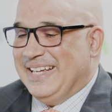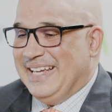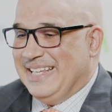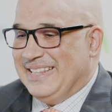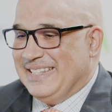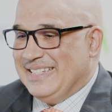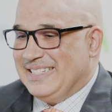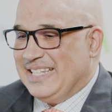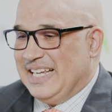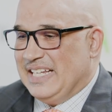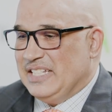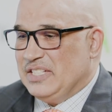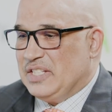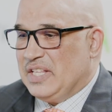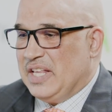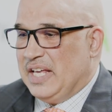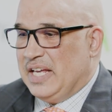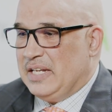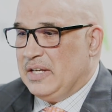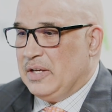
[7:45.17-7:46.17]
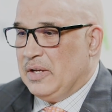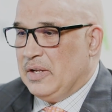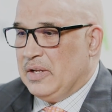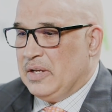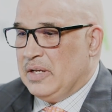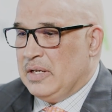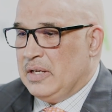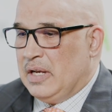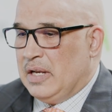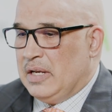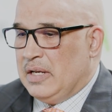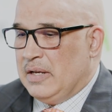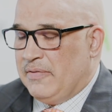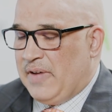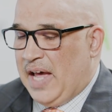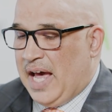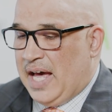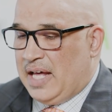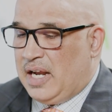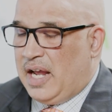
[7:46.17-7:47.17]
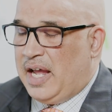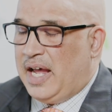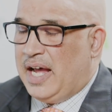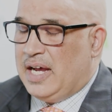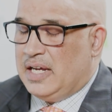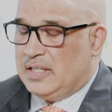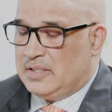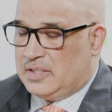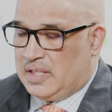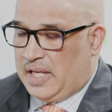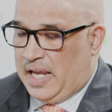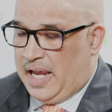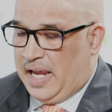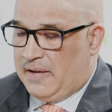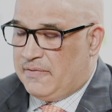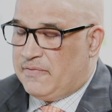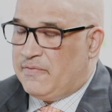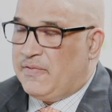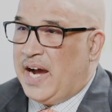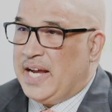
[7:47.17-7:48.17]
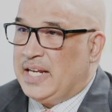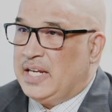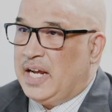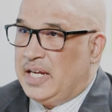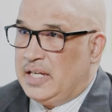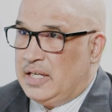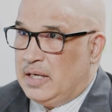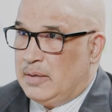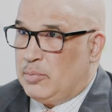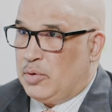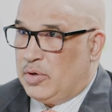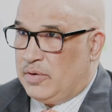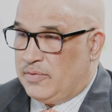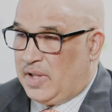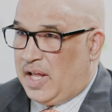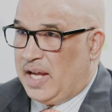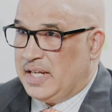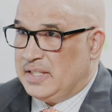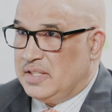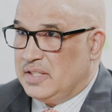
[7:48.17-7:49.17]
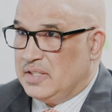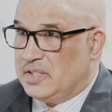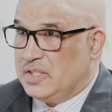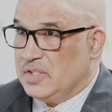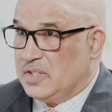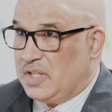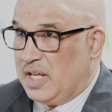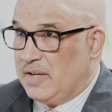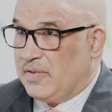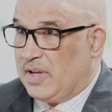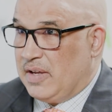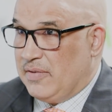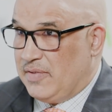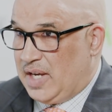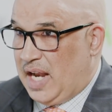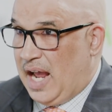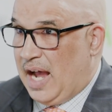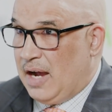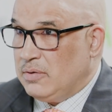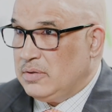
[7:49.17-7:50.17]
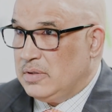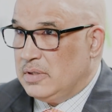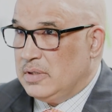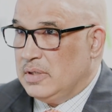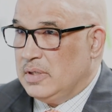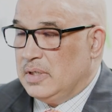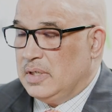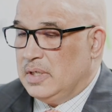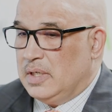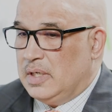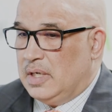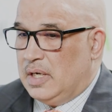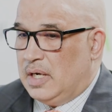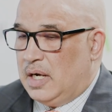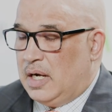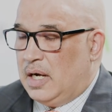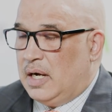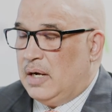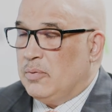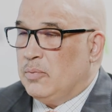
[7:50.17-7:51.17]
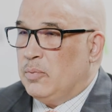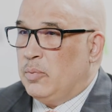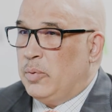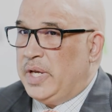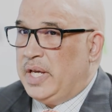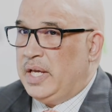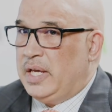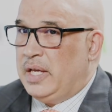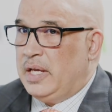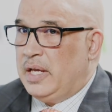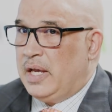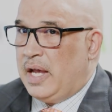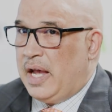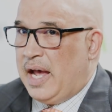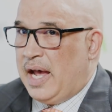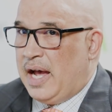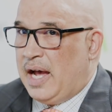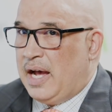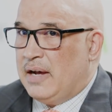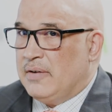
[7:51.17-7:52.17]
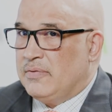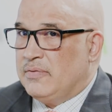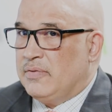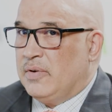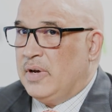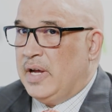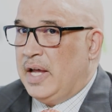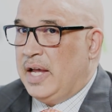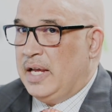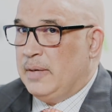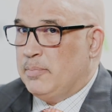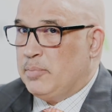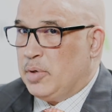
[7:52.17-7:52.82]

in the sense that Nevada has a finite number of licenses they've given out. Uh, we have a